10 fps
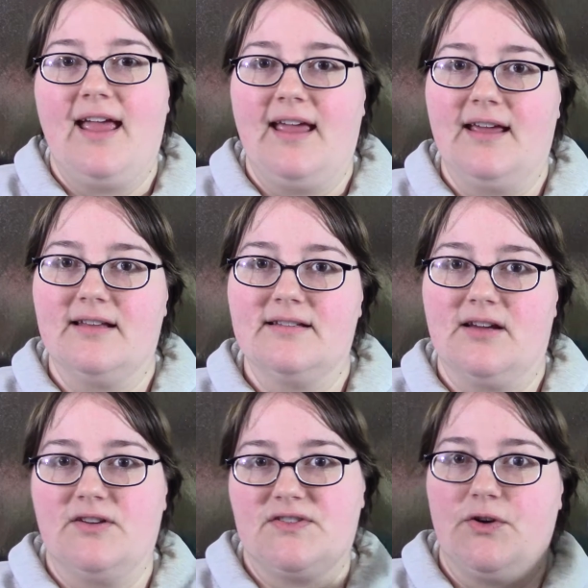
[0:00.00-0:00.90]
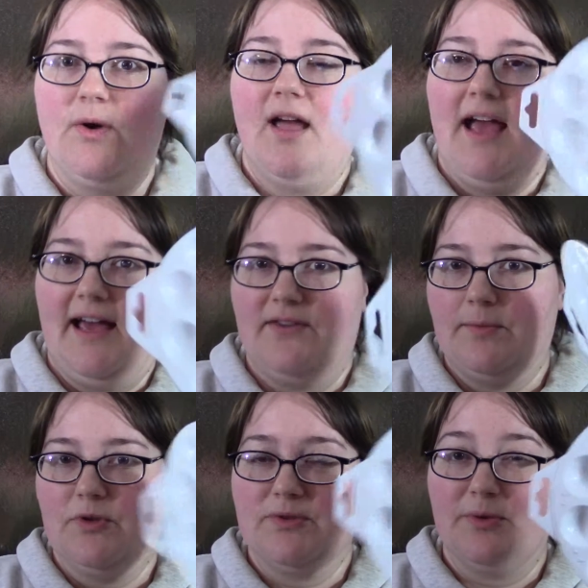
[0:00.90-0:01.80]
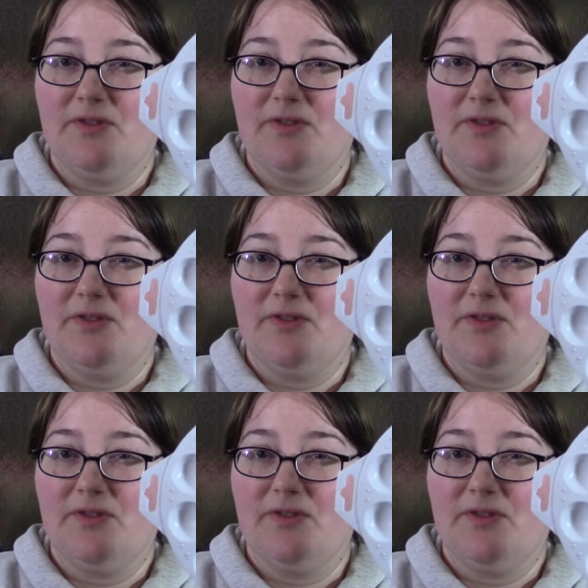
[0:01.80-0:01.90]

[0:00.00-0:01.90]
and also having multiple